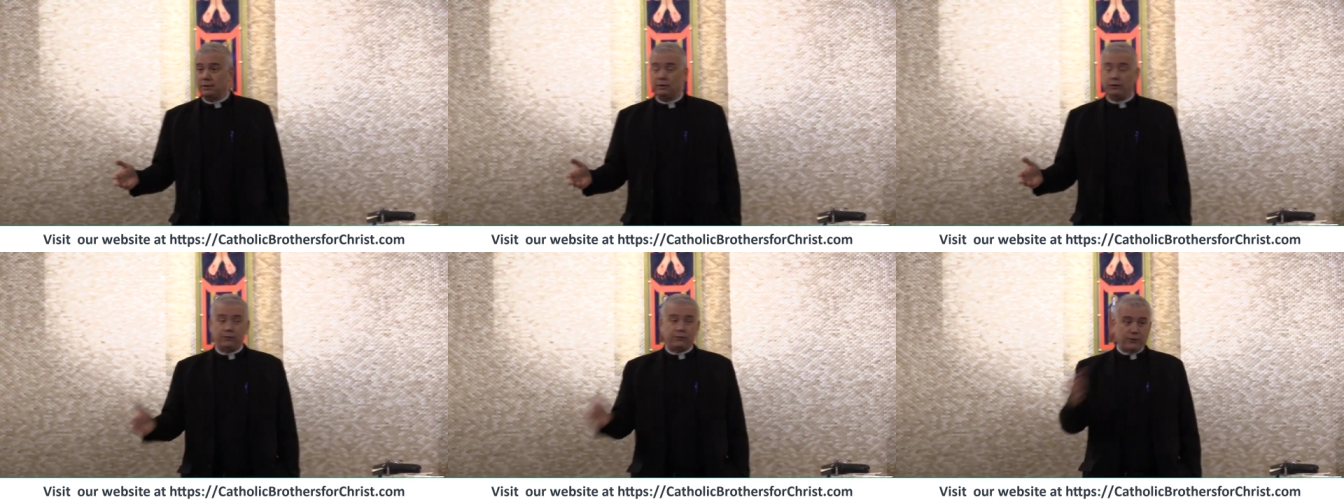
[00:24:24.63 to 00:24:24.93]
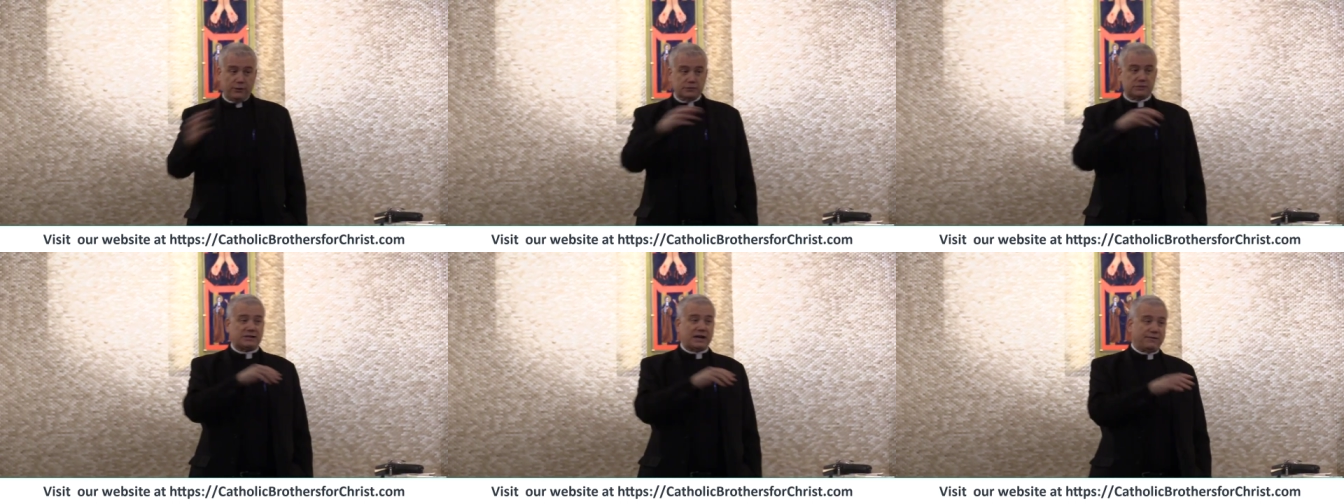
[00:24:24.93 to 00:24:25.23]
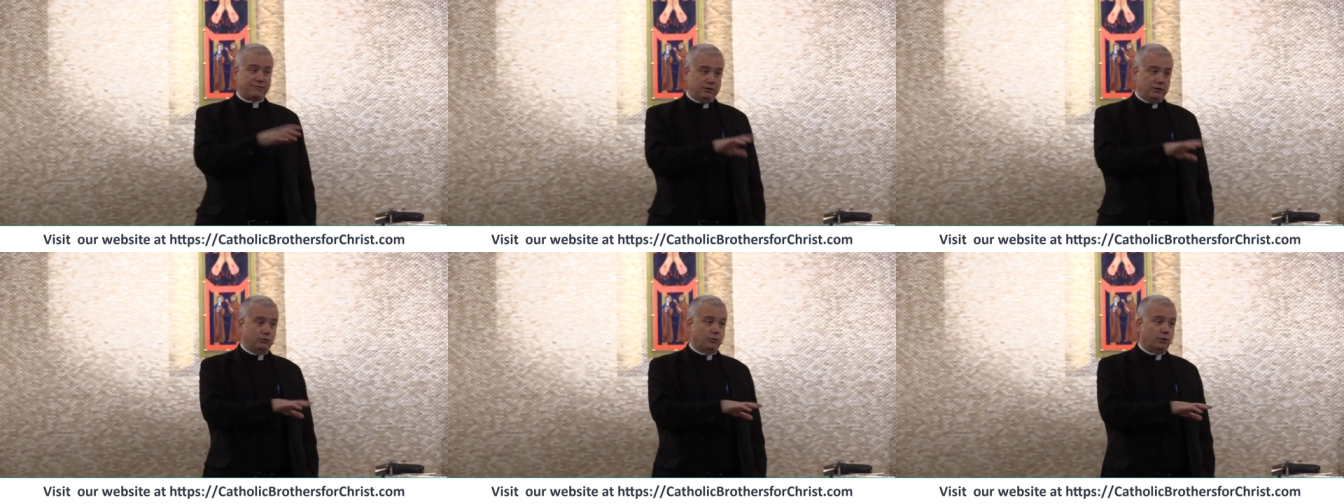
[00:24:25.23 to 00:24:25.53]
you first
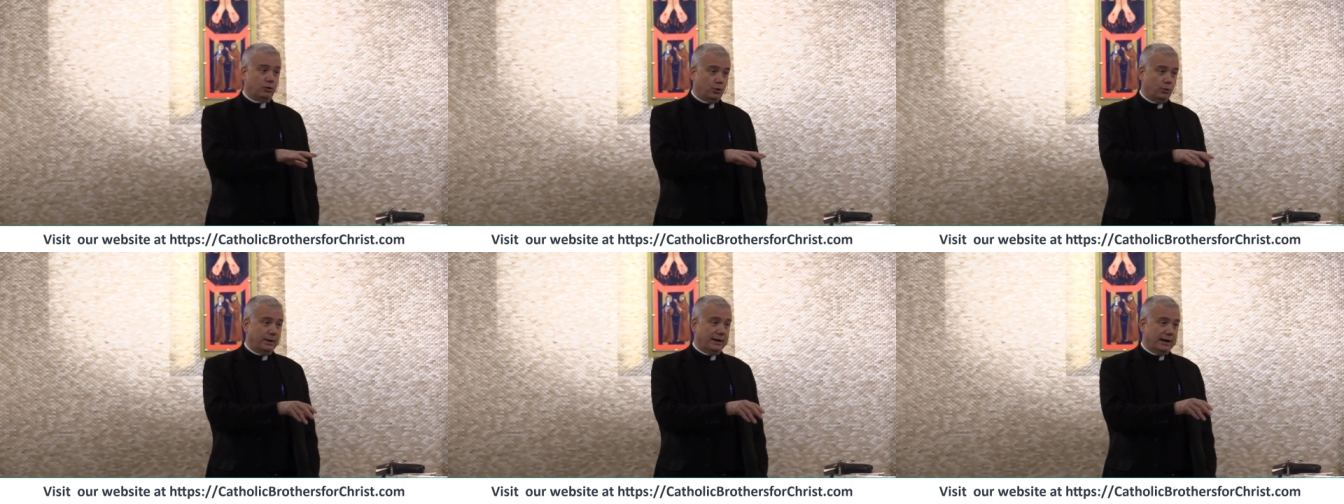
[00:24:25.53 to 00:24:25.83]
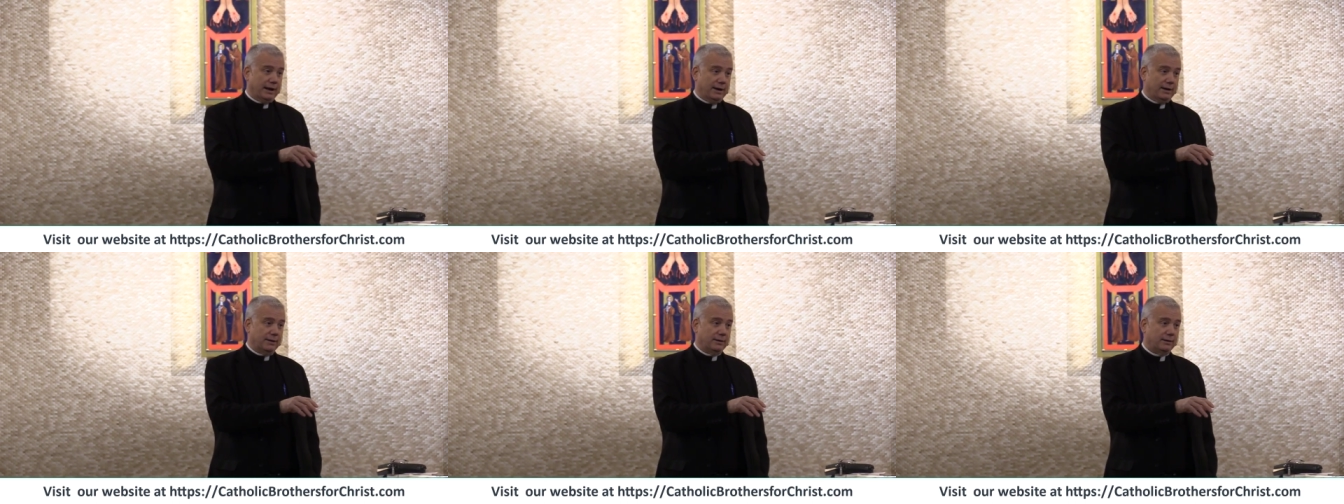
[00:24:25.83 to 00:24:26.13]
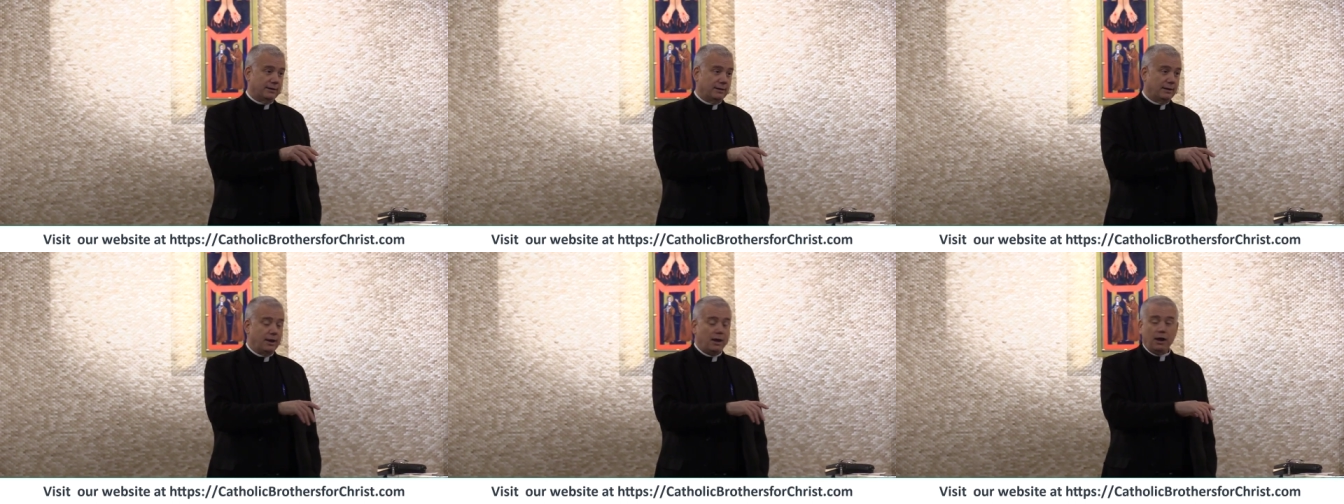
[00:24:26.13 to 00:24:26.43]
have to do a holy hour.
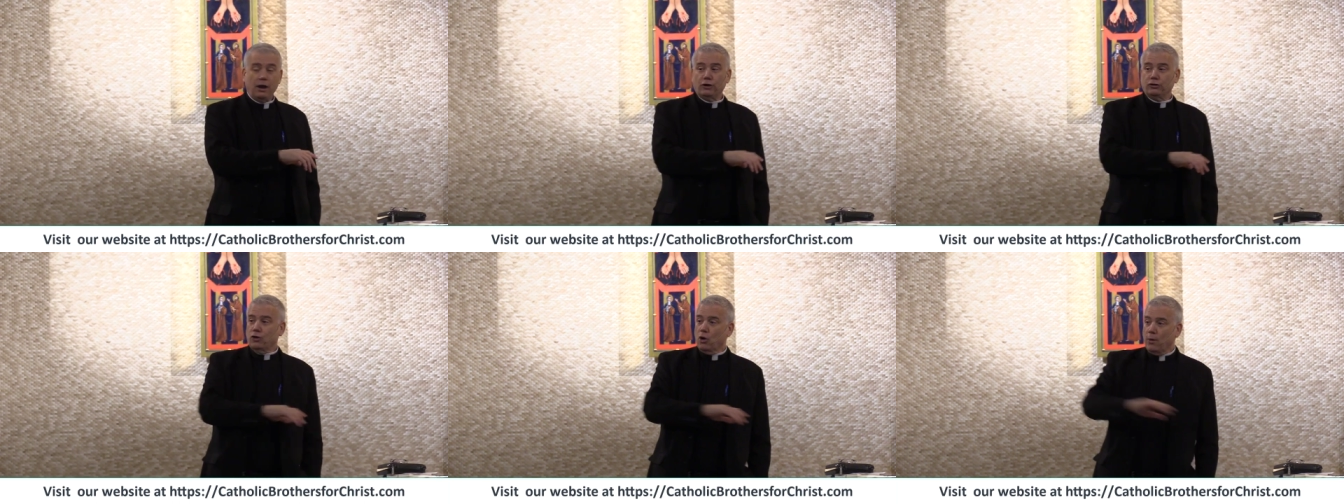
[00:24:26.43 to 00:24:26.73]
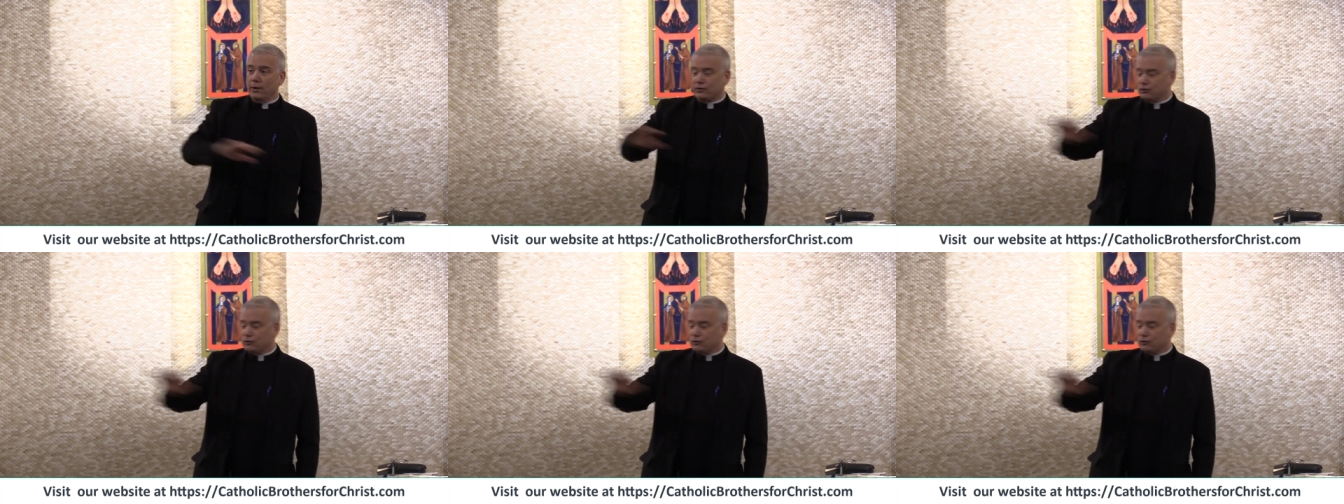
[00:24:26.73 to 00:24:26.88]
No